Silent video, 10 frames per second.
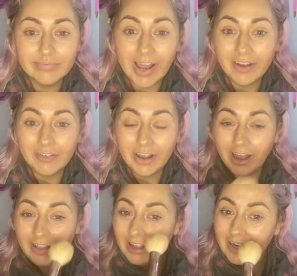And we're
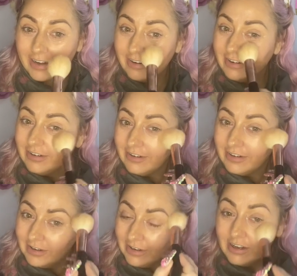highlighted.
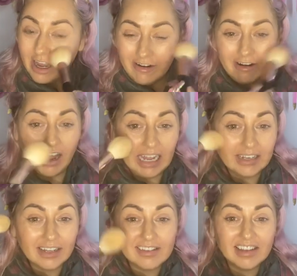All right,
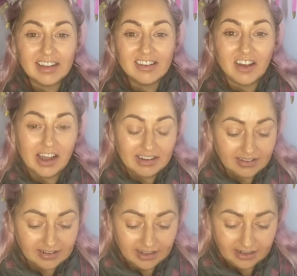let's get these eyes
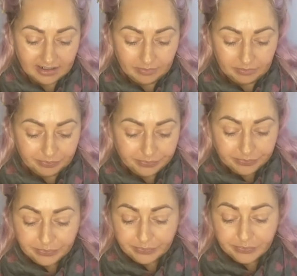started.
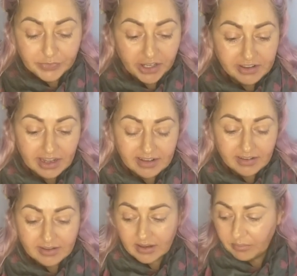So as I
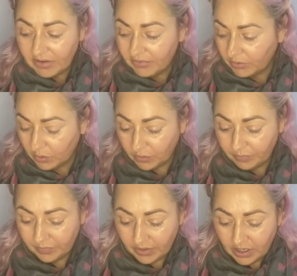said before,
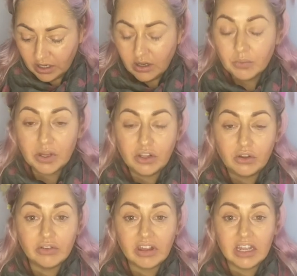we're
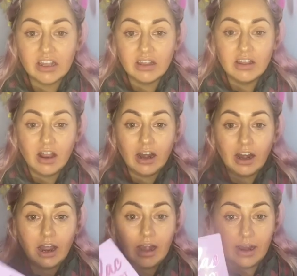using
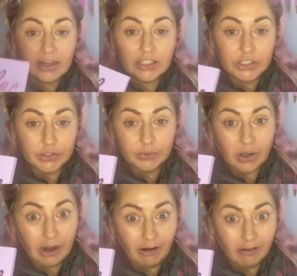Lilac Hue
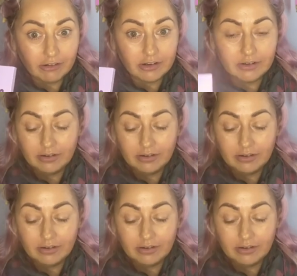a lot.